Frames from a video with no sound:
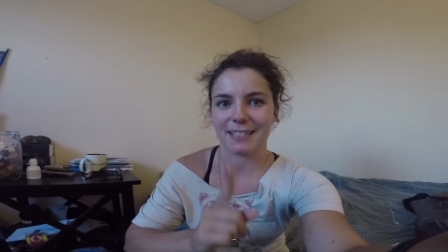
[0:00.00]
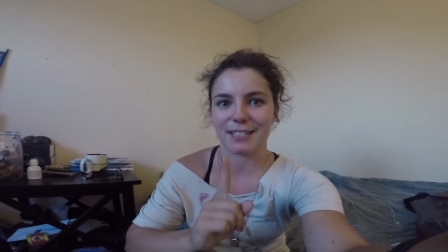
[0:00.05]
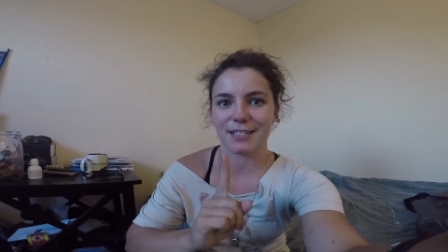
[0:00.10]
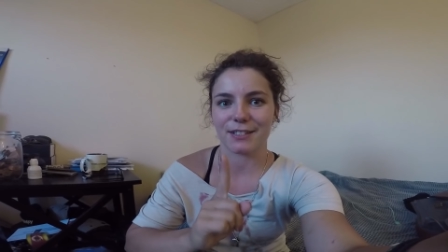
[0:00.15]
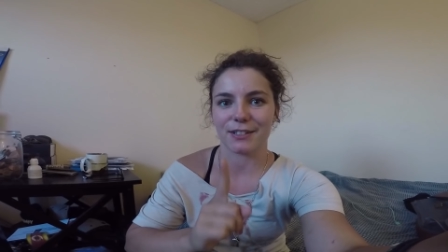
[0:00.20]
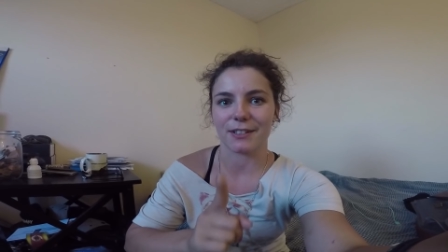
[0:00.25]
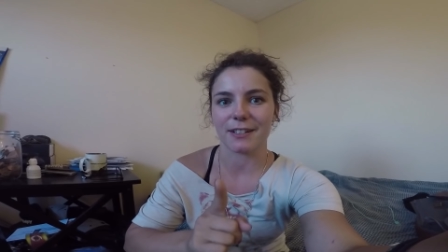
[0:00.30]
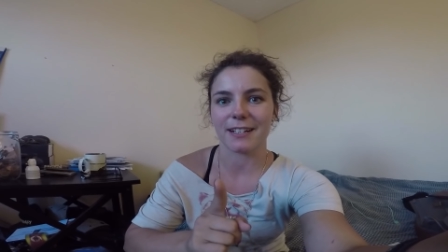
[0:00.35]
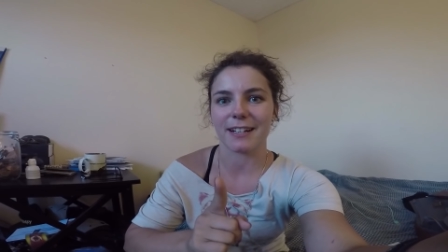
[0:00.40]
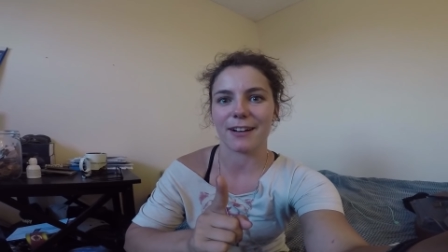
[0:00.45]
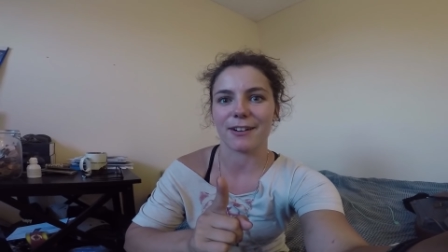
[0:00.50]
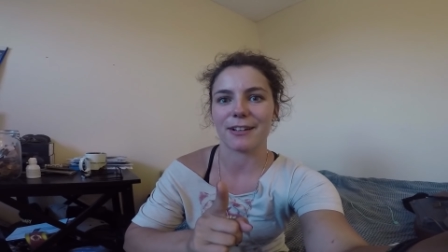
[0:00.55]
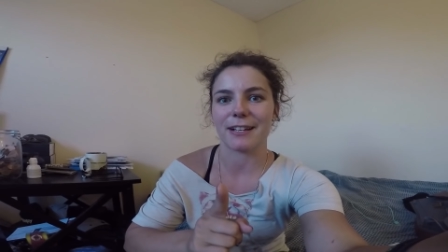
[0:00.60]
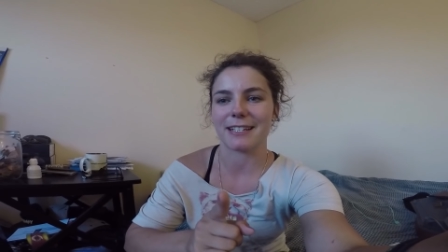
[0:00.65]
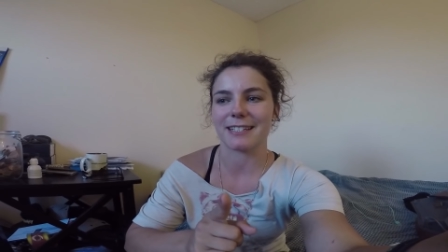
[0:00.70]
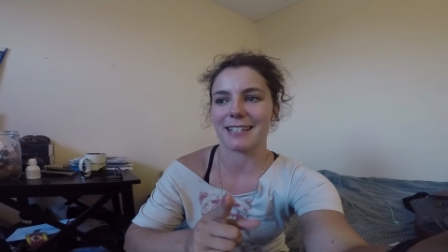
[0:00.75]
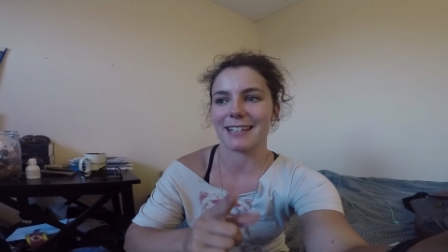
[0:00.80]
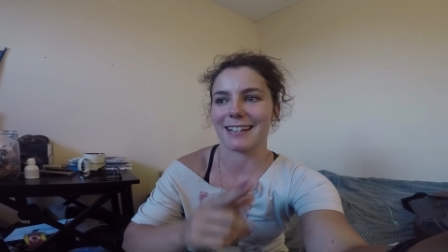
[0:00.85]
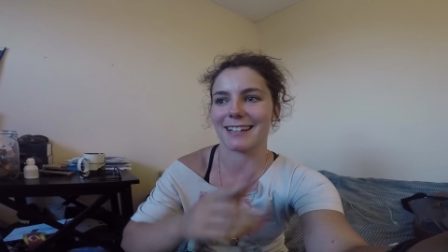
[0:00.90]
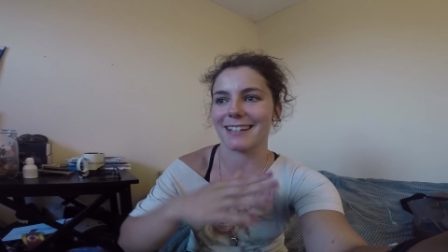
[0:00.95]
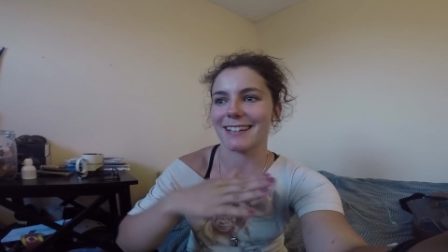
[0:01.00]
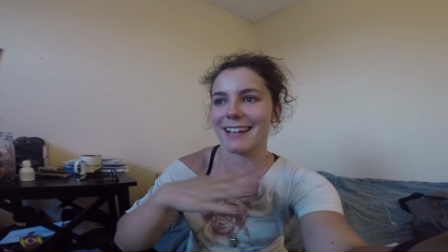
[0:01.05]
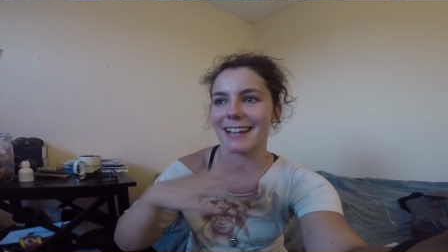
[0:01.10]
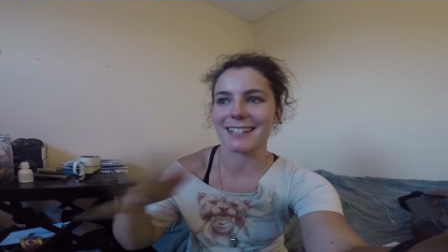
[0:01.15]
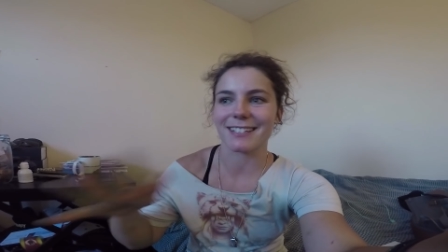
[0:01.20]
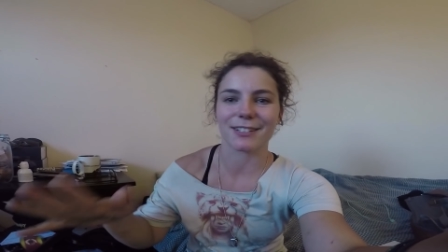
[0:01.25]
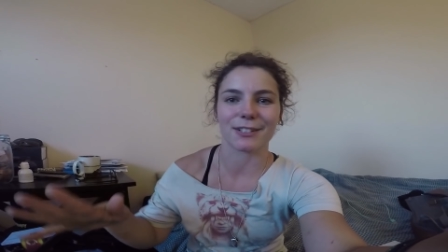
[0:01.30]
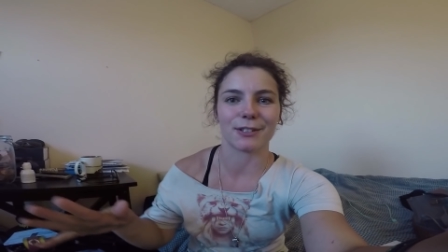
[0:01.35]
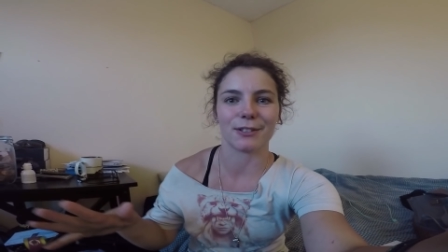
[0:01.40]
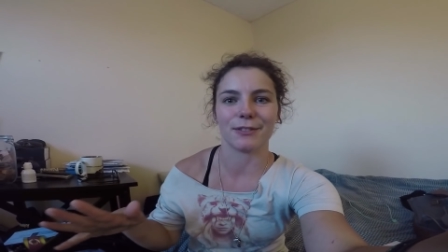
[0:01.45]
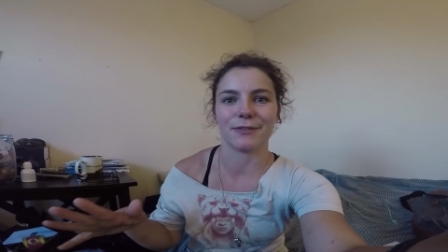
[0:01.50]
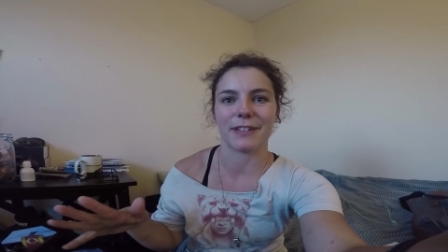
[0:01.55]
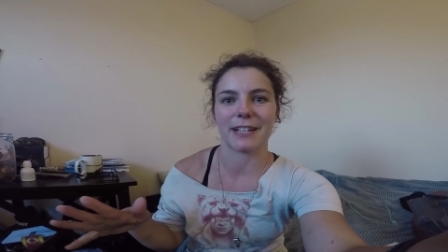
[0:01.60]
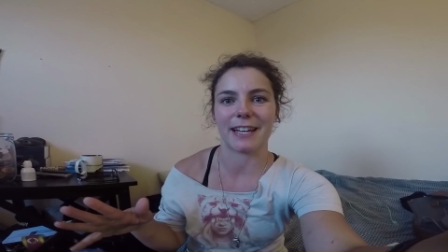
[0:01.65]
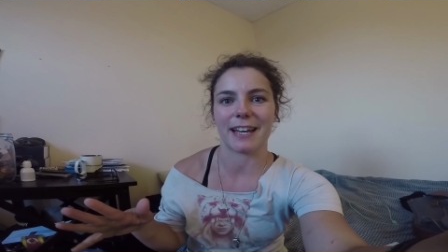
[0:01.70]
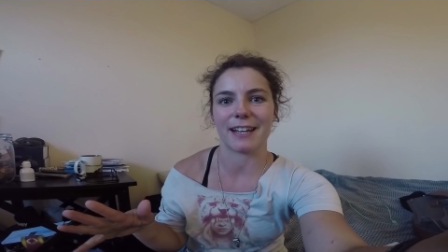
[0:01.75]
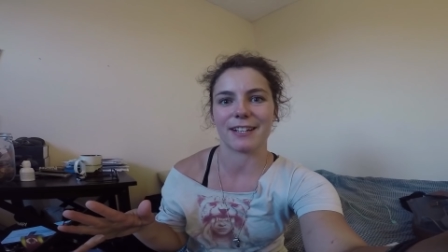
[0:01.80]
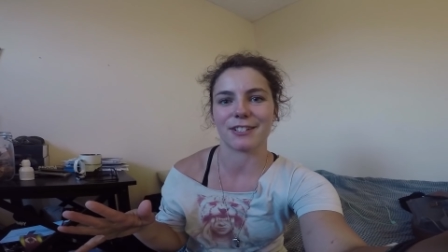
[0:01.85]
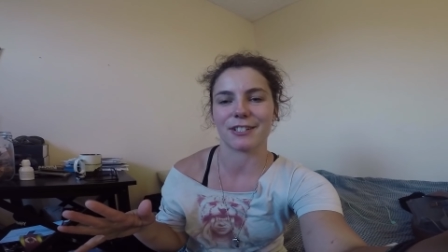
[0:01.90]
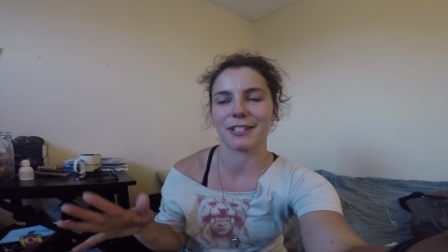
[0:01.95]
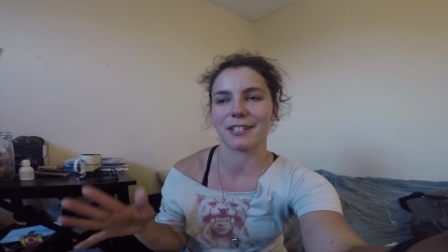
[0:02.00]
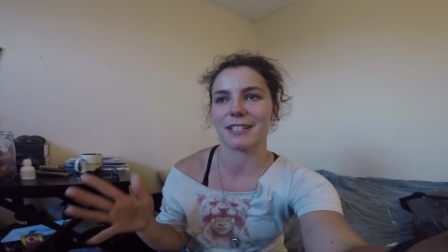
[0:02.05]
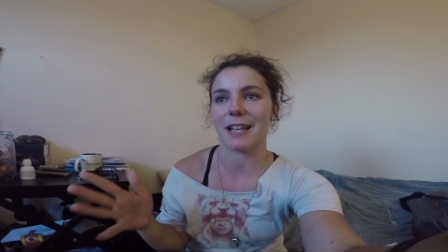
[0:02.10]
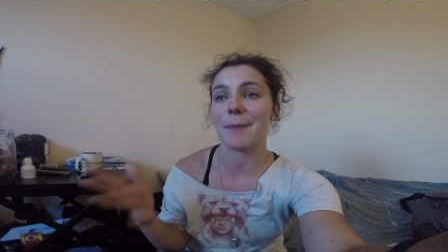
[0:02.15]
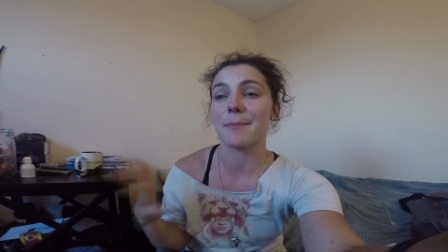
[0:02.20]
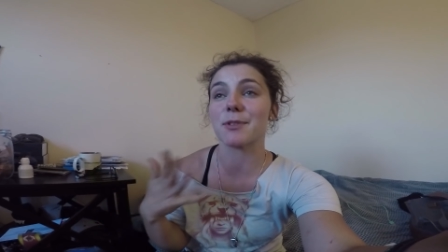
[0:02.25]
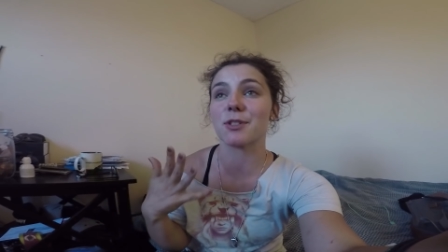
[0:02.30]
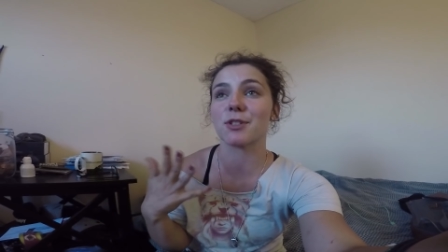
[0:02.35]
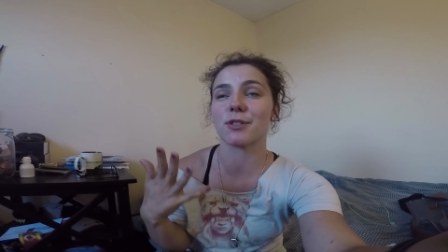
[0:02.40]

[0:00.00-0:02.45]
this started out as like a nice little vacation because I'm